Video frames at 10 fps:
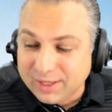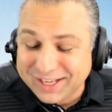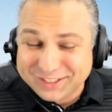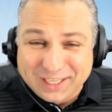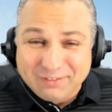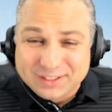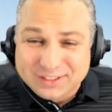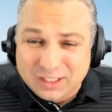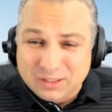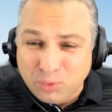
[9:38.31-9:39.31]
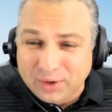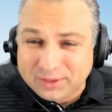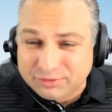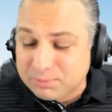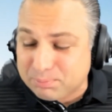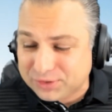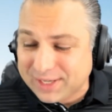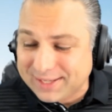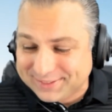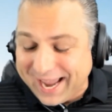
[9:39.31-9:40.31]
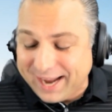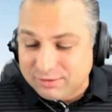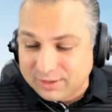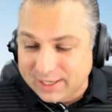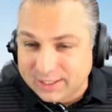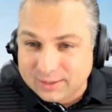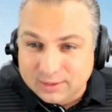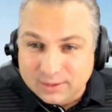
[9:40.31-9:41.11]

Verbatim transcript: a 17.3% sack rate,